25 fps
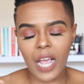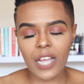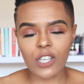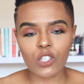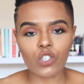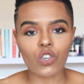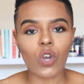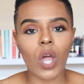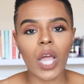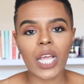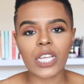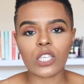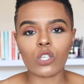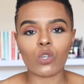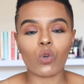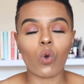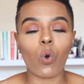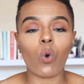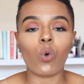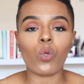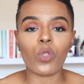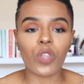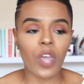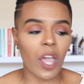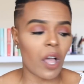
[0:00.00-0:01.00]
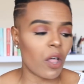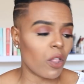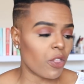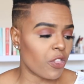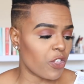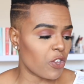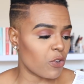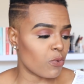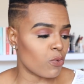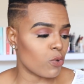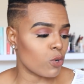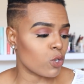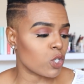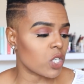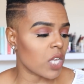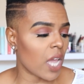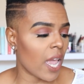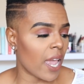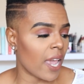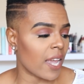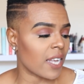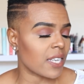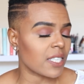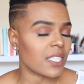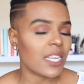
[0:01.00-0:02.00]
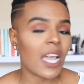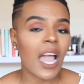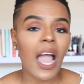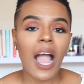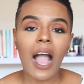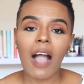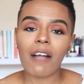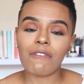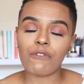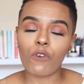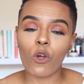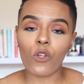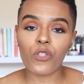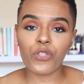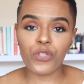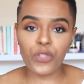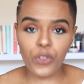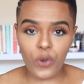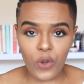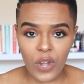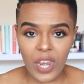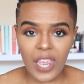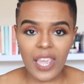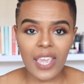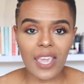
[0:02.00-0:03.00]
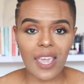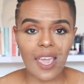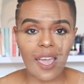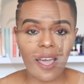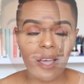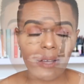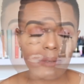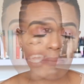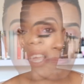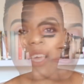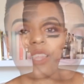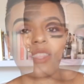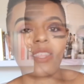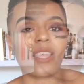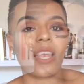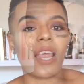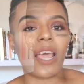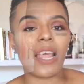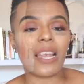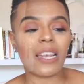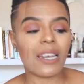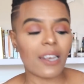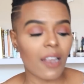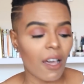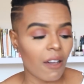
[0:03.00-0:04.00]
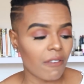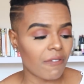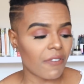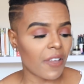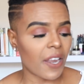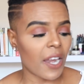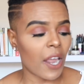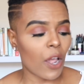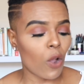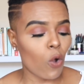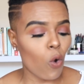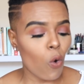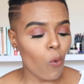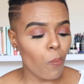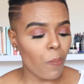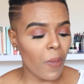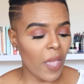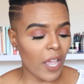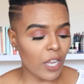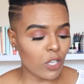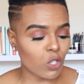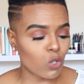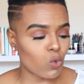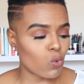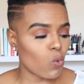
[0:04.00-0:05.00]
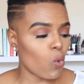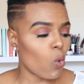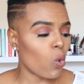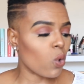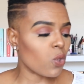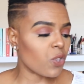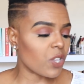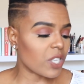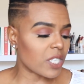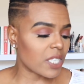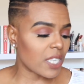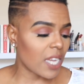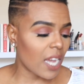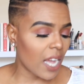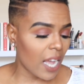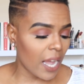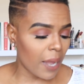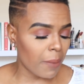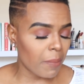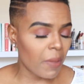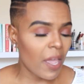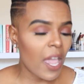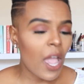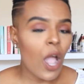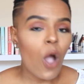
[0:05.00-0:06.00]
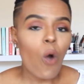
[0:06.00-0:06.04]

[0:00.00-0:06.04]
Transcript: I try to go the healthy route, and I've got 3 here that I love and I go back to all the time.